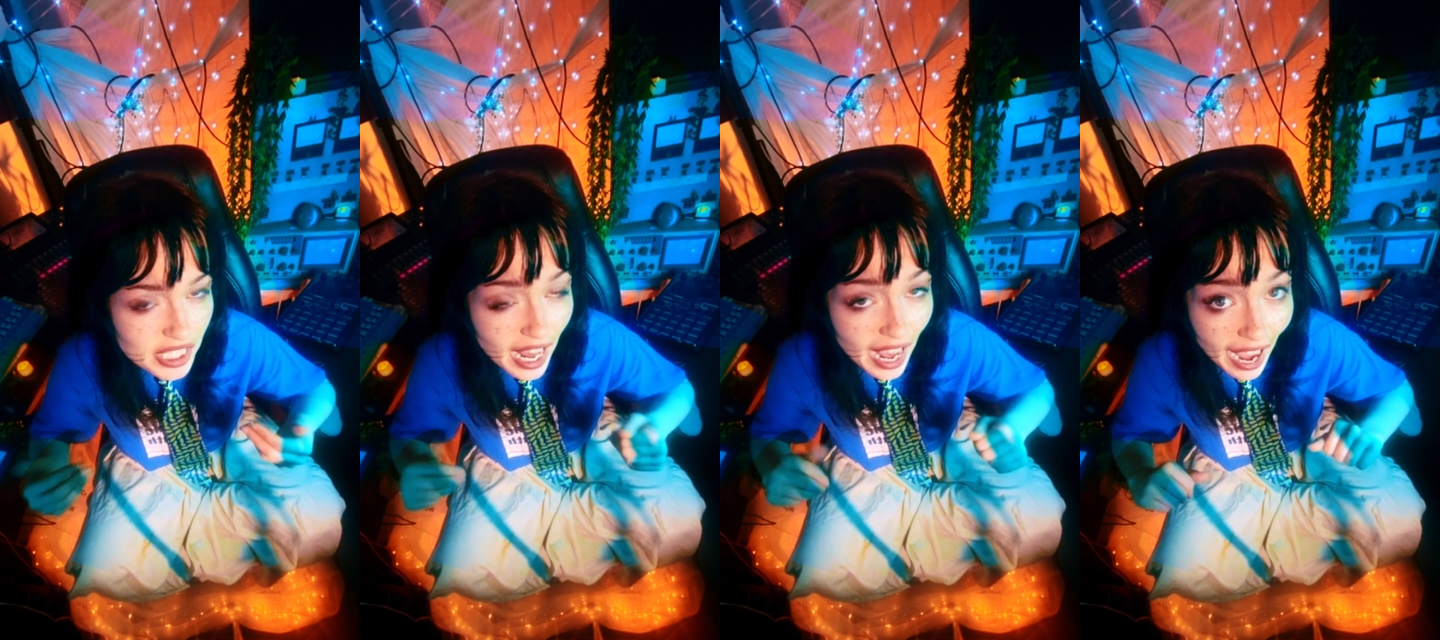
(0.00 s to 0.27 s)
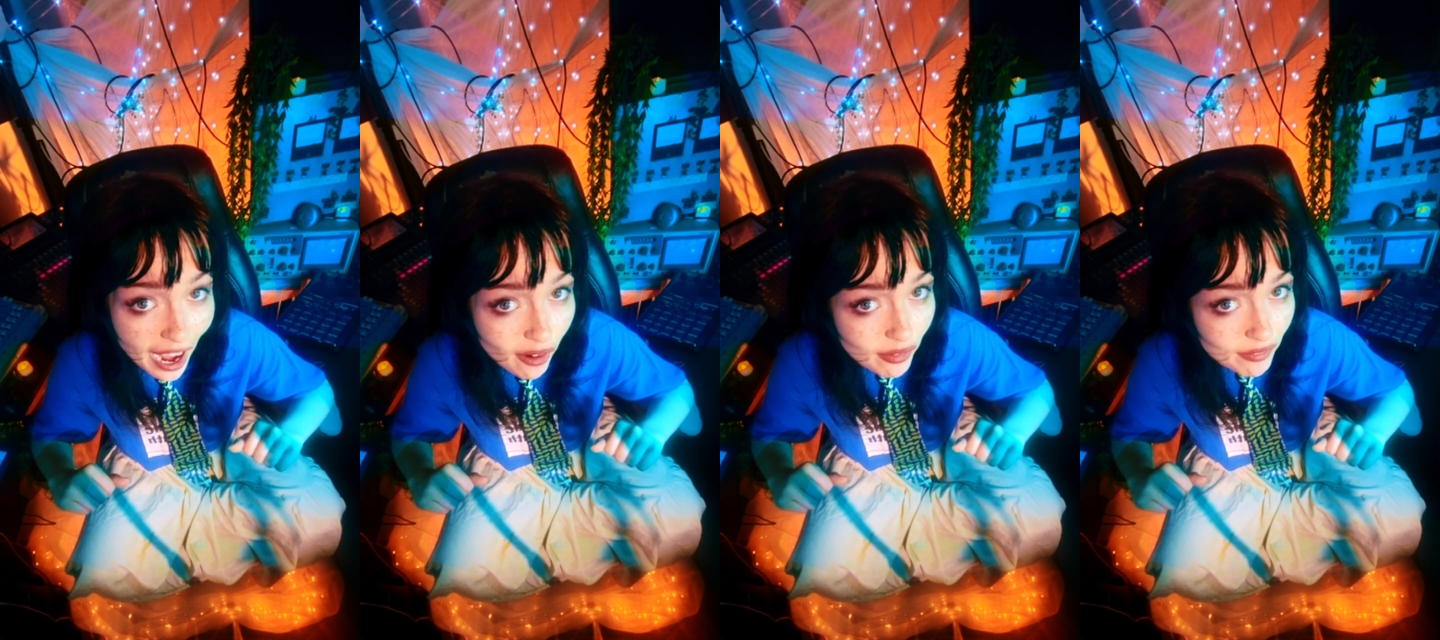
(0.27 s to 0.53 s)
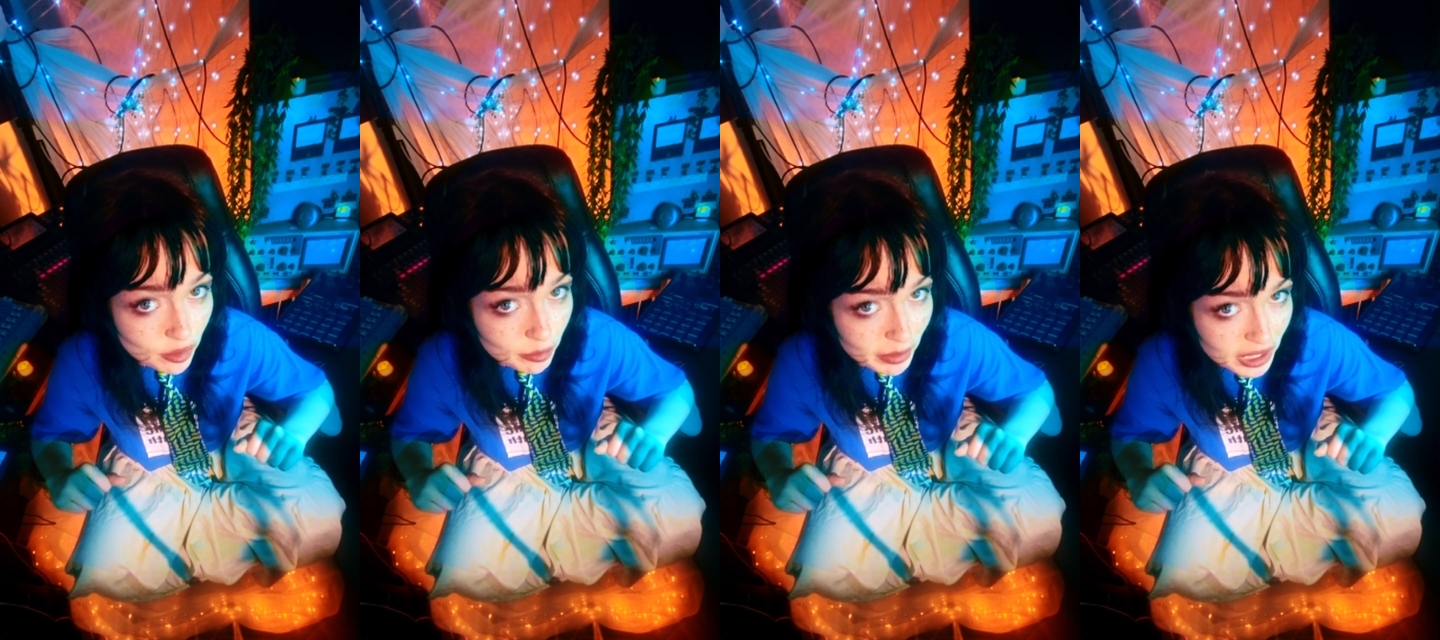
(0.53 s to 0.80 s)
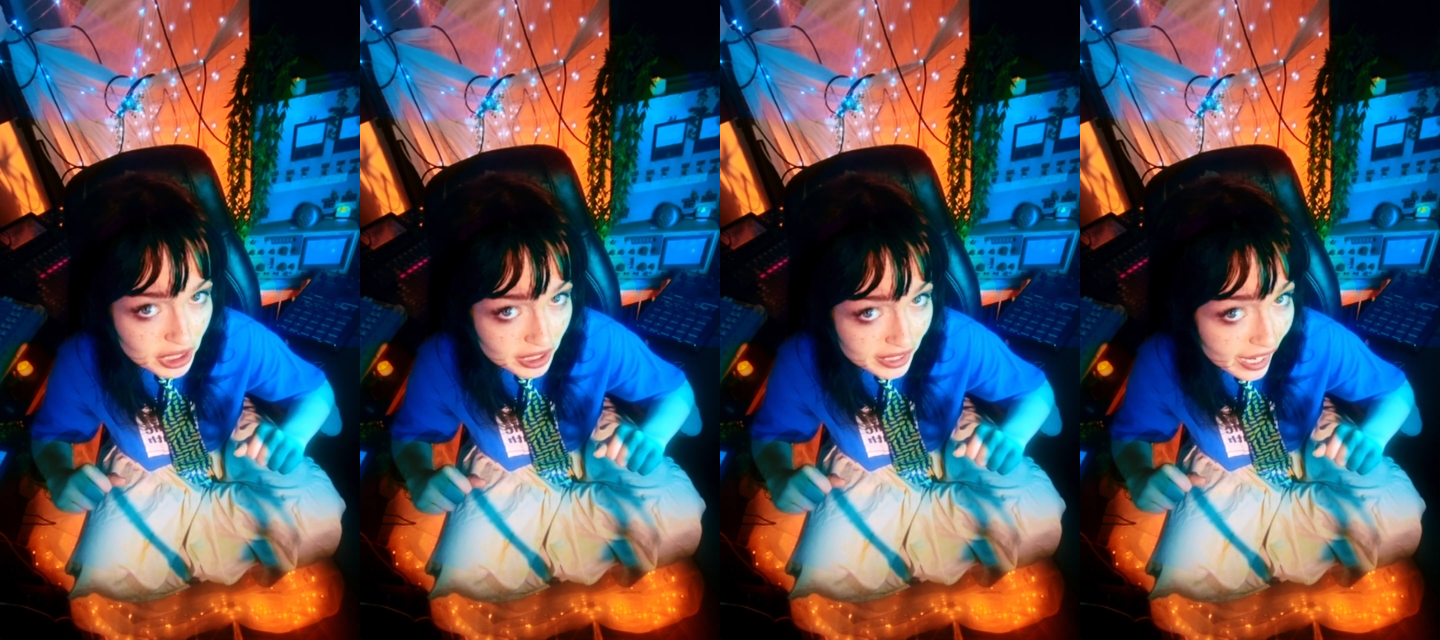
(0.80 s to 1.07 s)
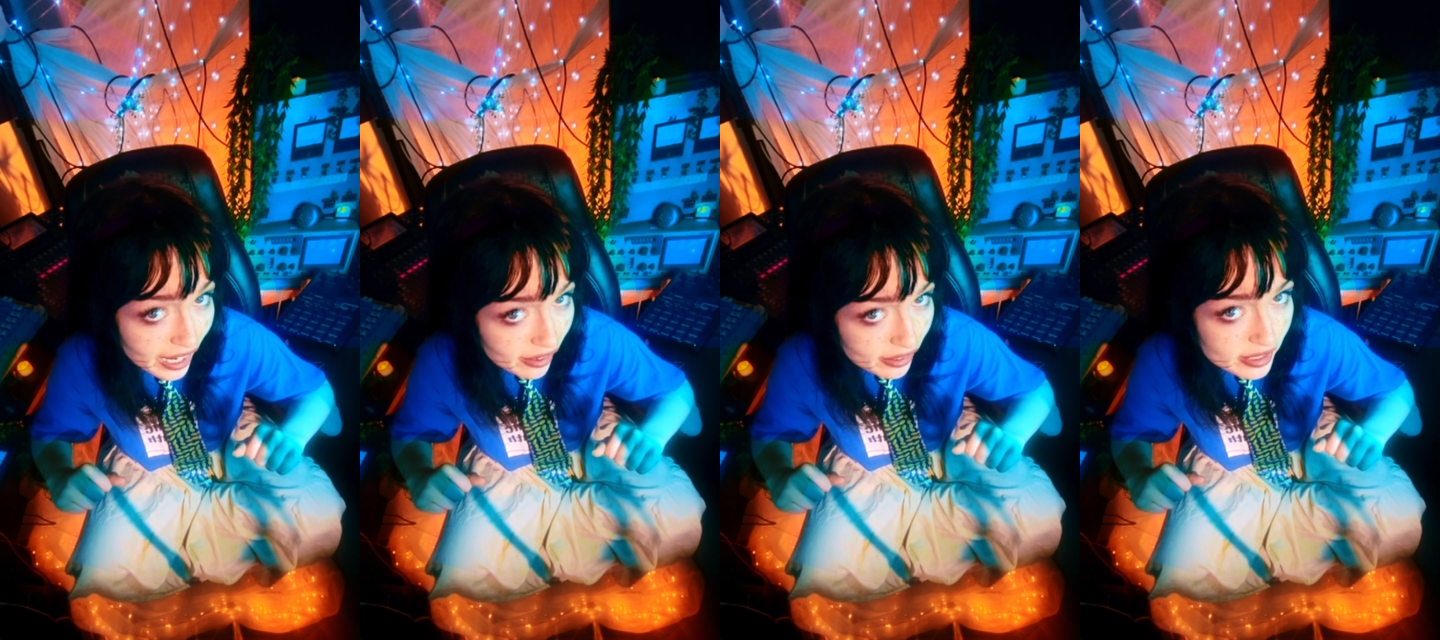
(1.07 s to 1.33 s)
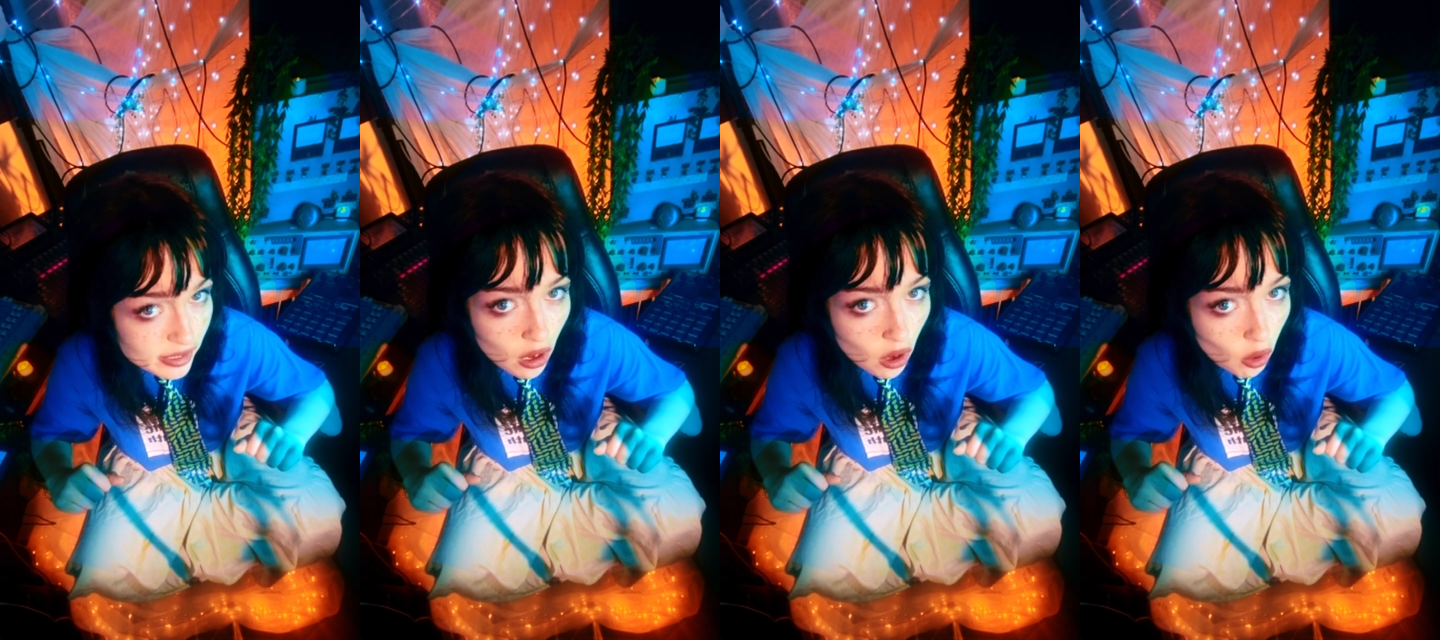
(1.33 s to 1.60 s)
how information
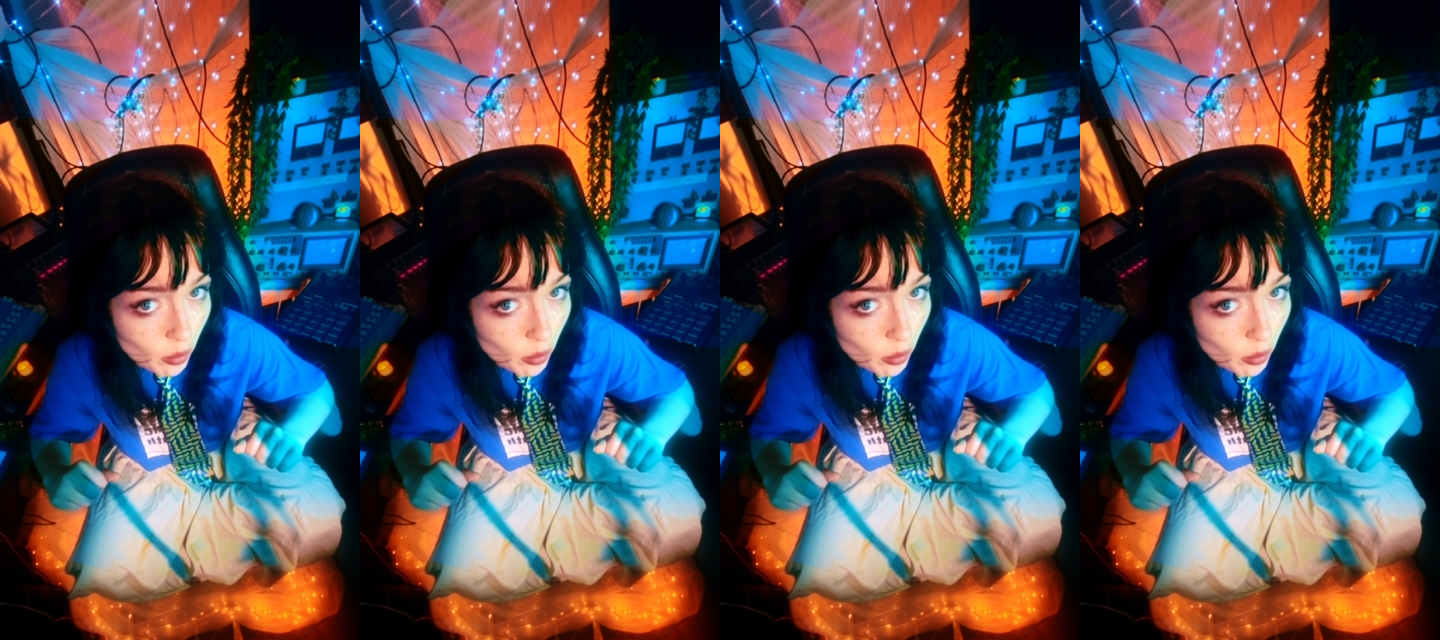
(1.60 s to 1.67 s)
carries